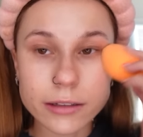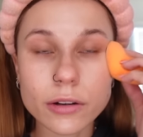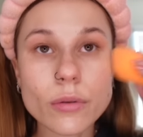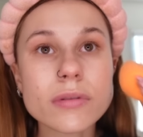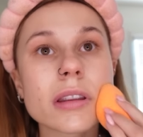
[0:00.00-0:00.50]

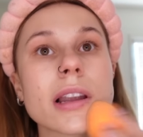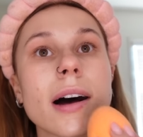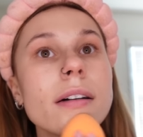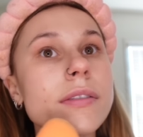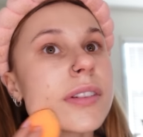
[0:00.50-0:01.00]
don't
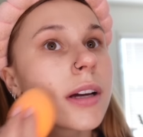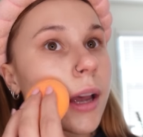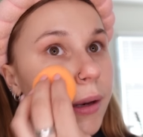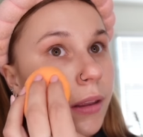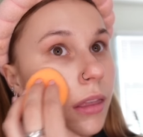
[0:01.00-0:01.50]
love
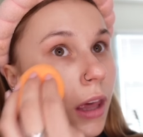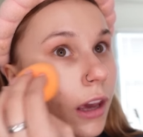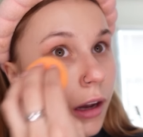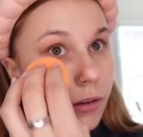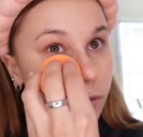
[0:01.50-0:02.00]

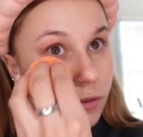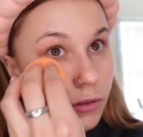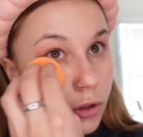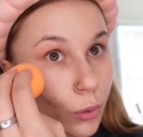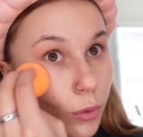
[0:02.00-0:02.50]
anything
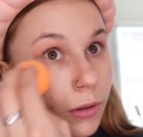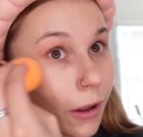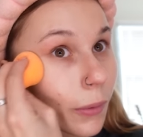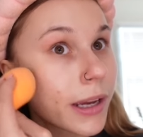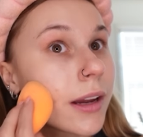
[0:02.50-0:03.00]
too
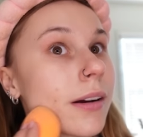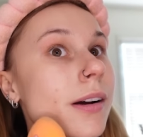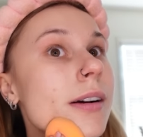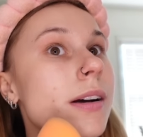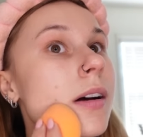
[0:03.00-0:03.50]
glowy.
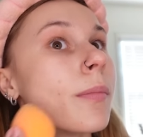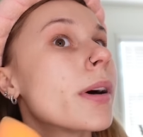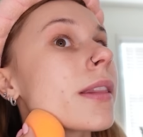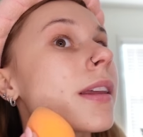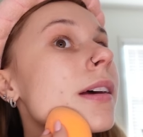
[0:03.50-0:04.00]

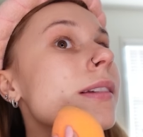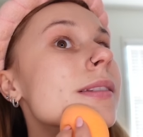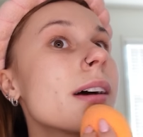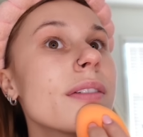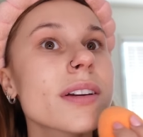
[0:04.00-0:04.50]
But
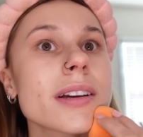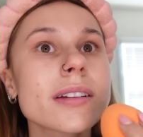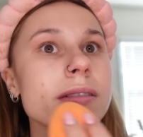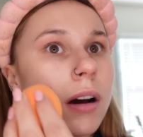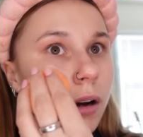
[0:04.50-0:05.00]
this, I feel like,
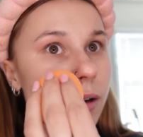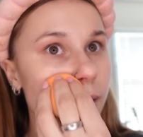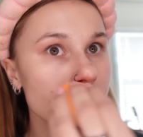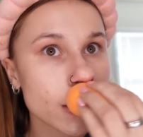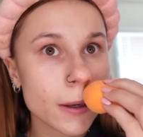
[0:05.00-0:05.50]
is not
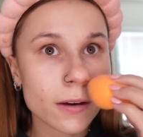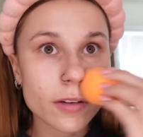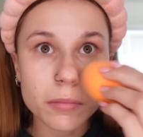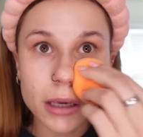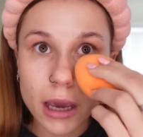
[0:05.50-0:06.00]

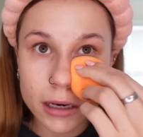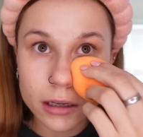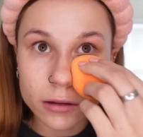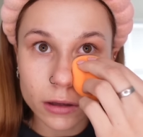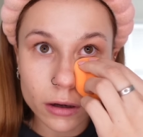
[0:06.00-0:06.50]
giving me
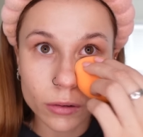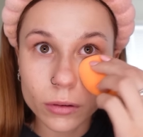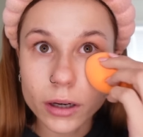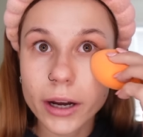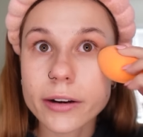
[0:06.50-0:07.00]
any
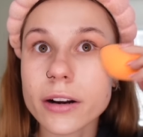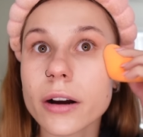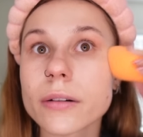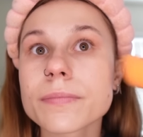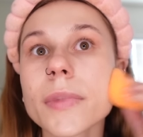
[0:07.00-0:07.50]
glow. I don't
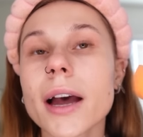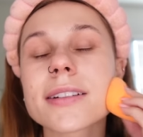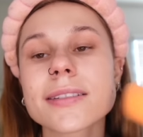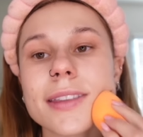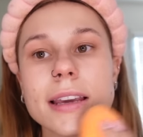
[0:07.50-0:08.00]
know. I
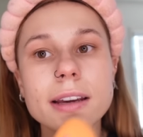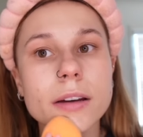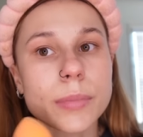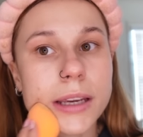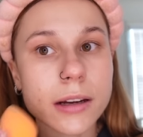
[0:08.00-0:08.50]
just think it
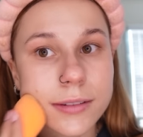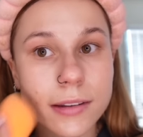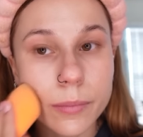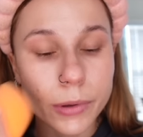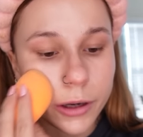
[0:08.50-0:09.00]
could be because
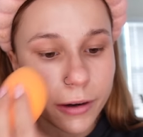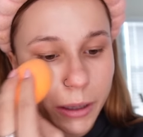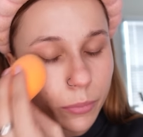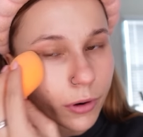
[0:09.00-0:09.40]
of the blurring